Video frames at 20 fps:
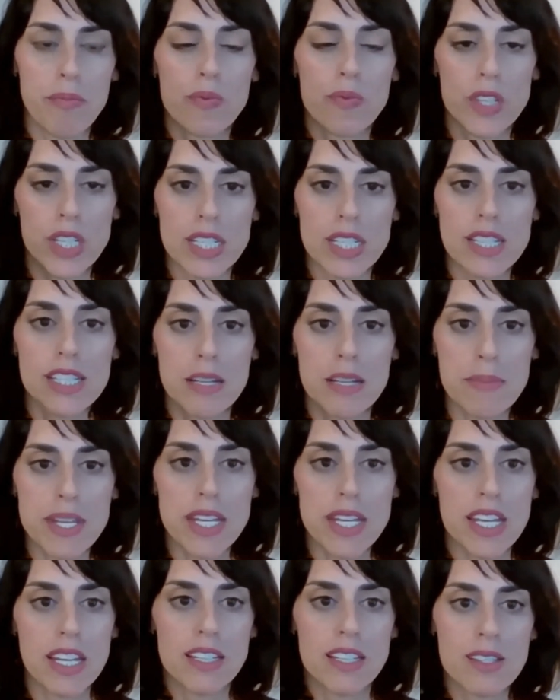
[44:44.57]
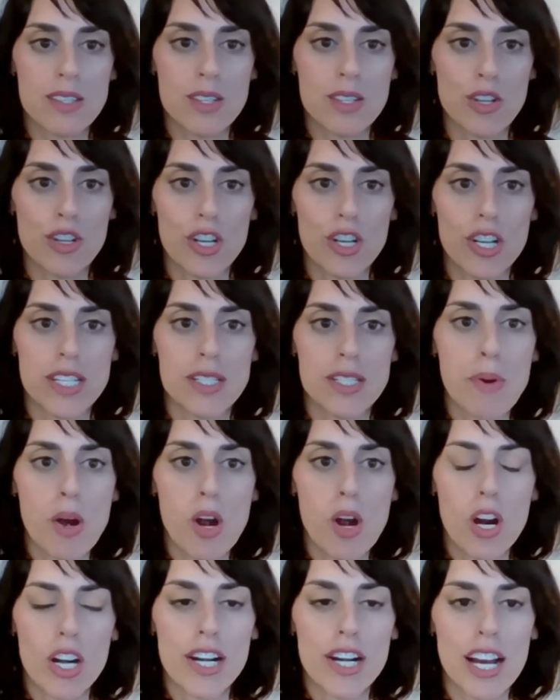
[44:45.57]
needs to be considered as
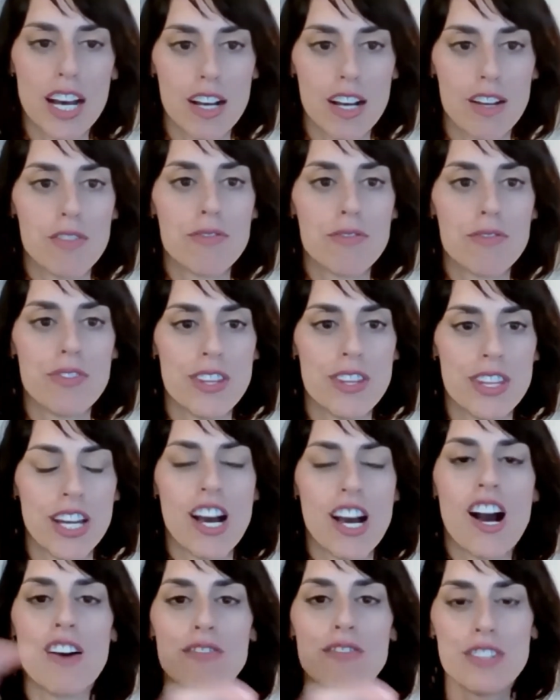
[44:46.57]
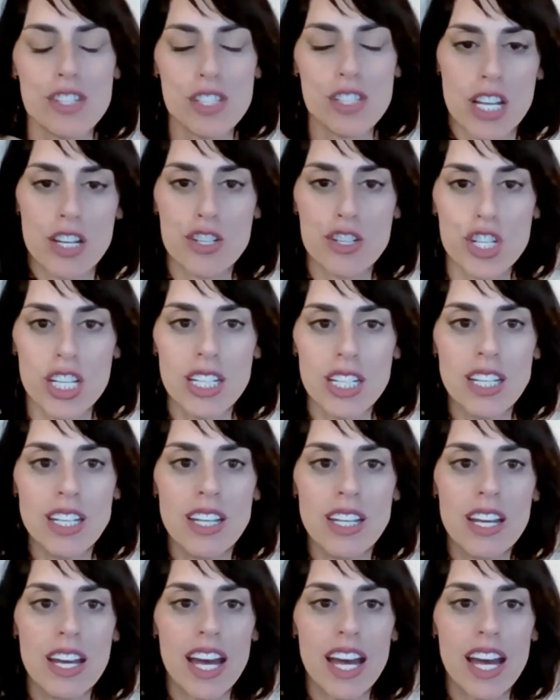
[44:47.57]
part of the conversation